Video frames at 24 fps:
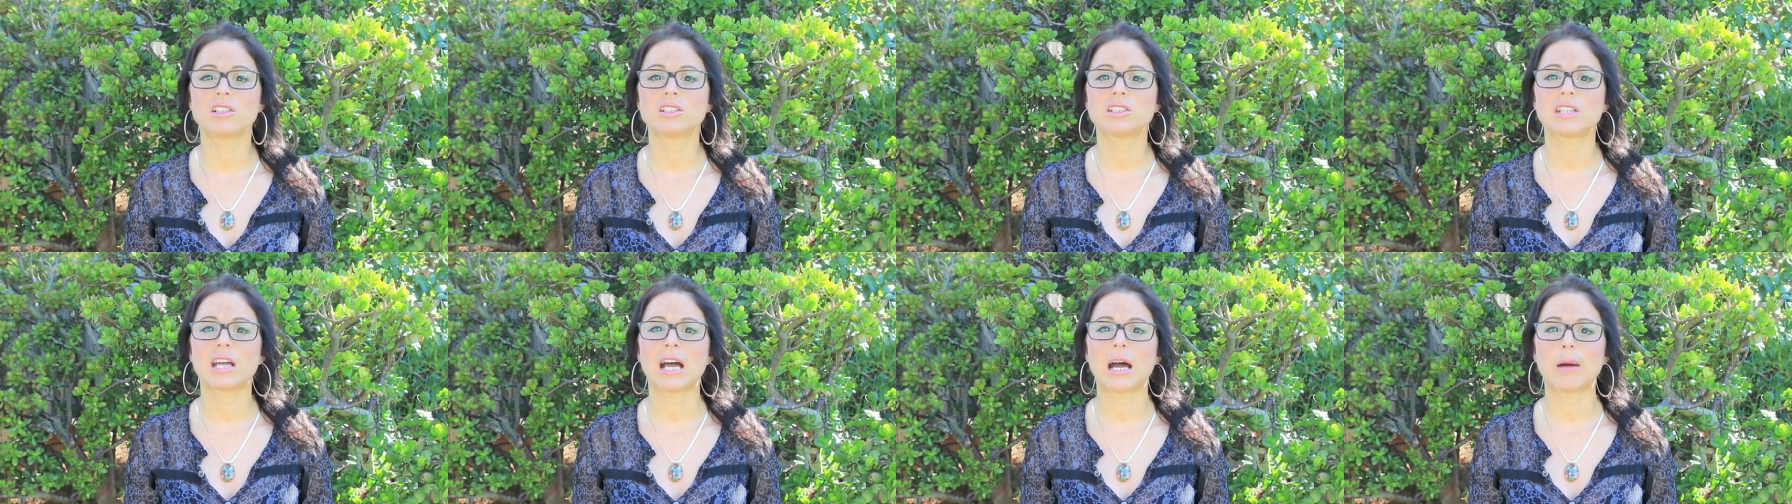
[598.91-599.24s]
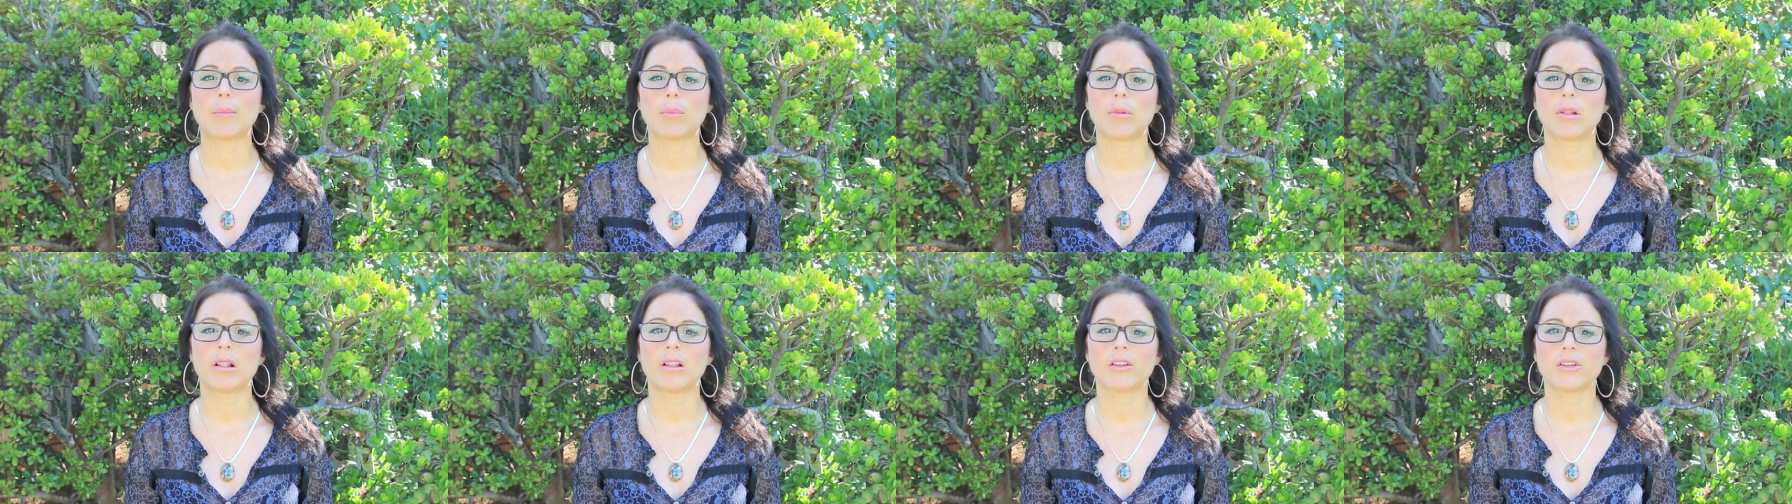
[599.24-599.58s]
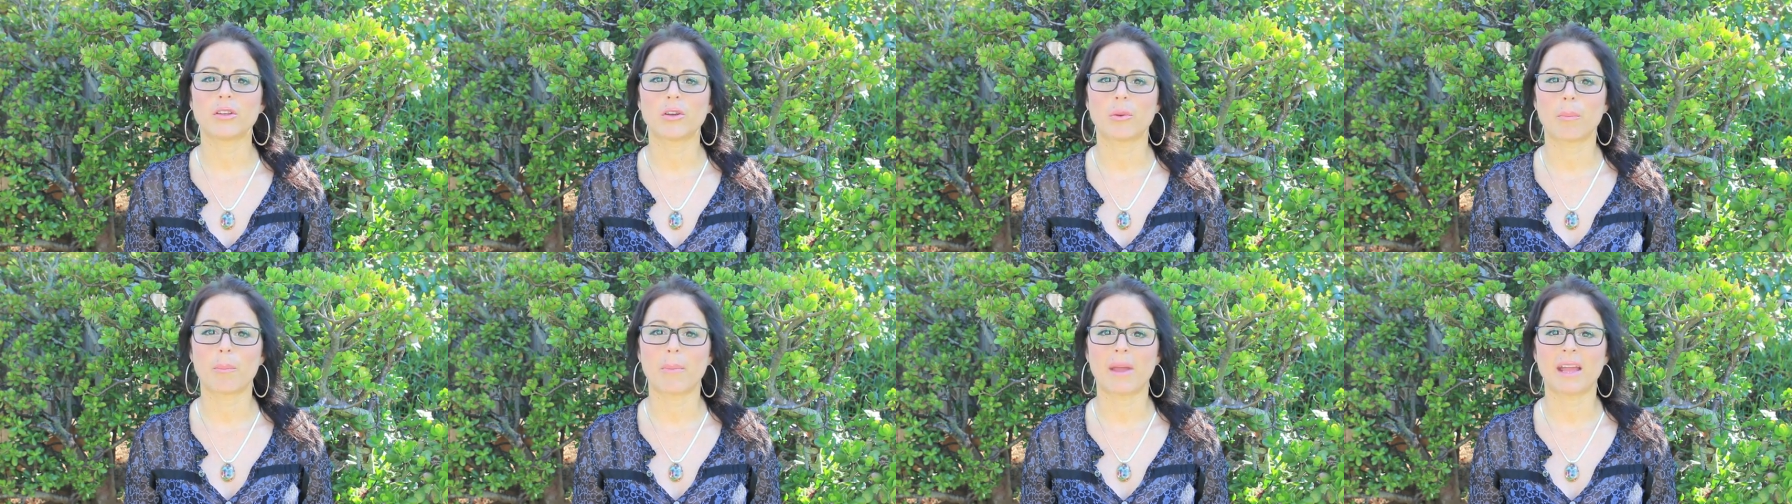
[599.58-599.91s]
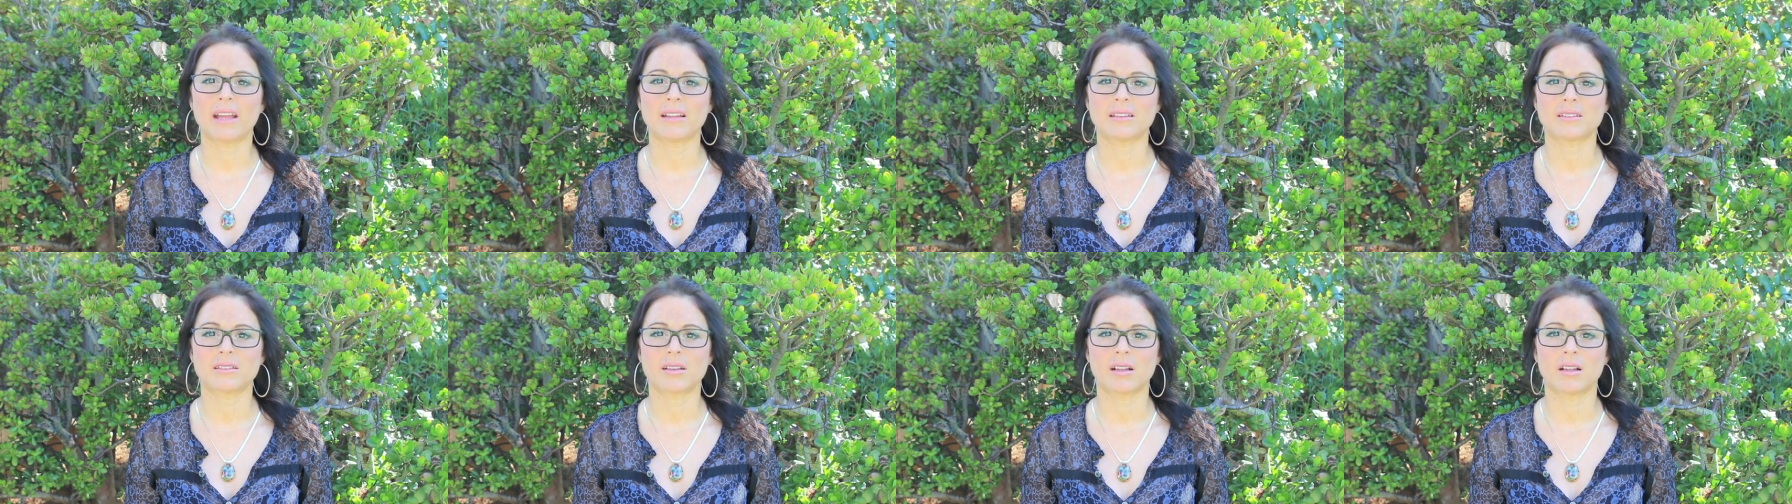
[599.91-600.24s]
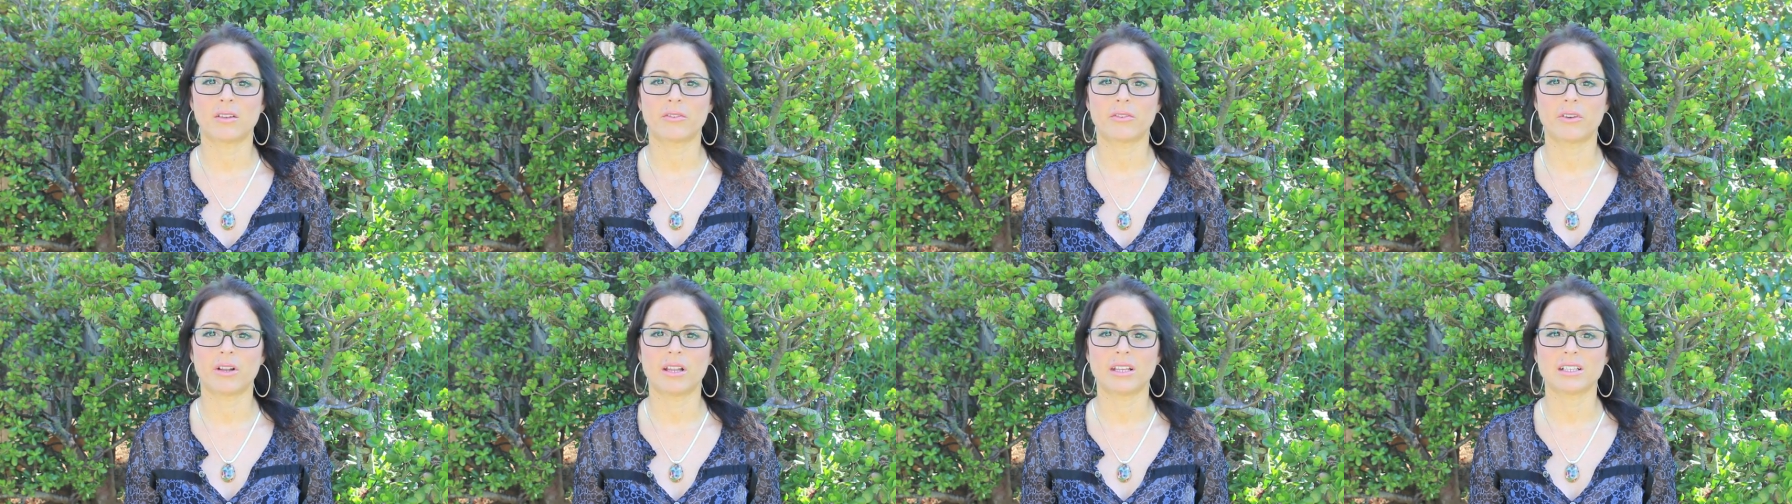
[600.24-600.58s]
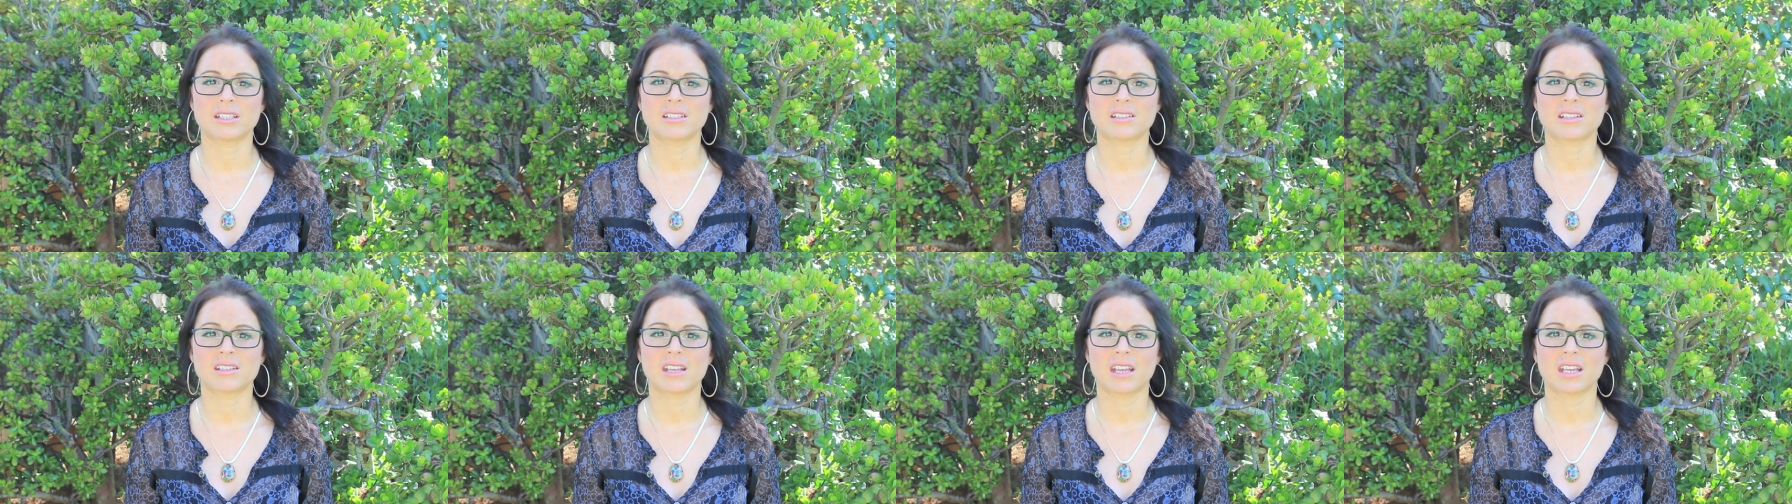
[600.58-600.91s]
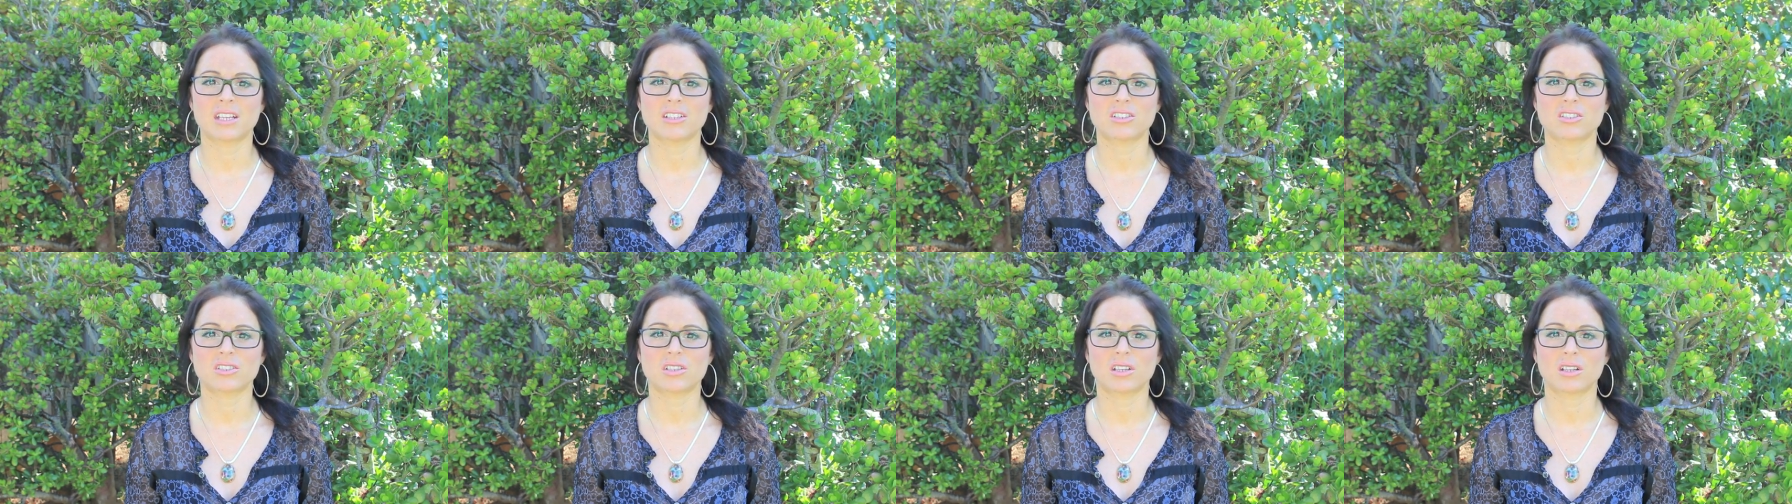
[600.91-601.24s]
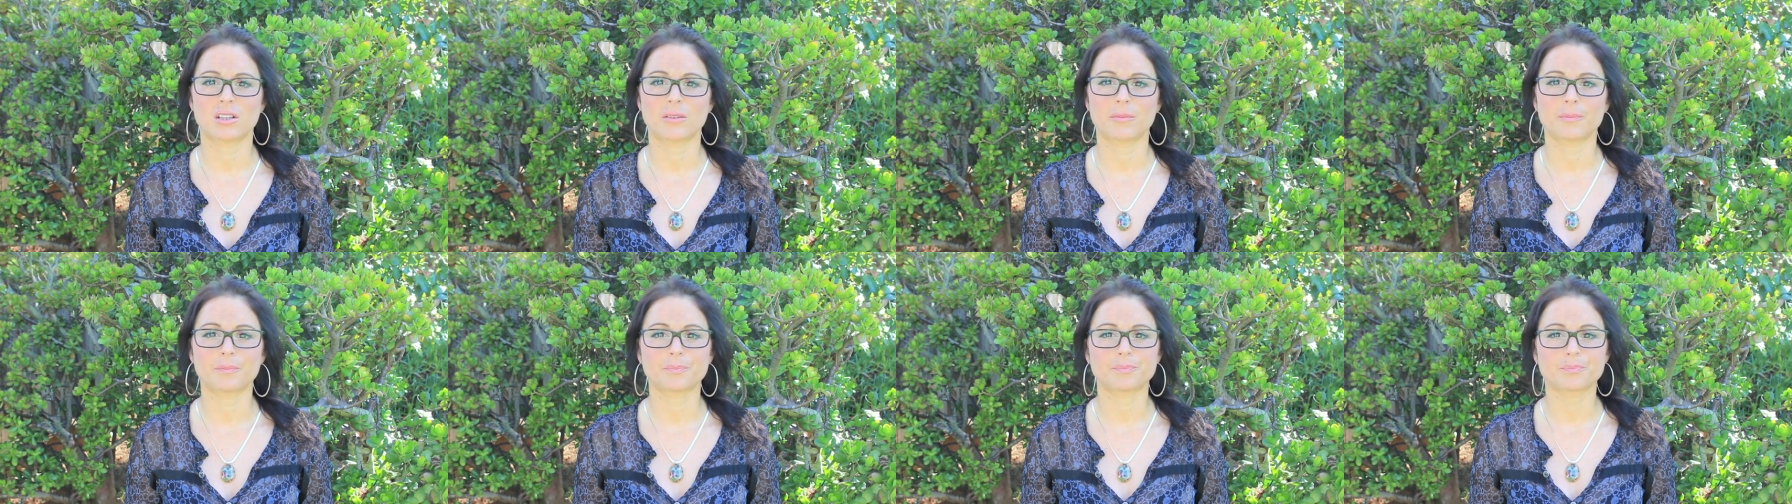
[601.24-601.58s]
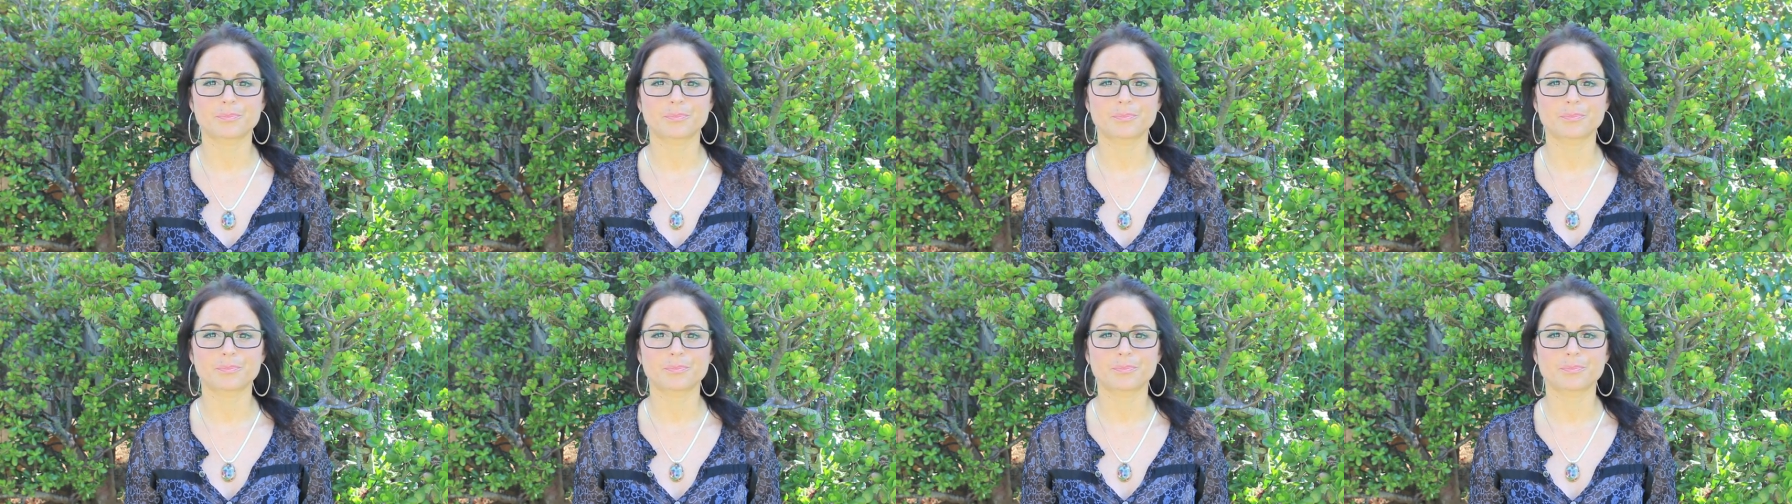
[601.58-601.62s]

double your mental relaxation.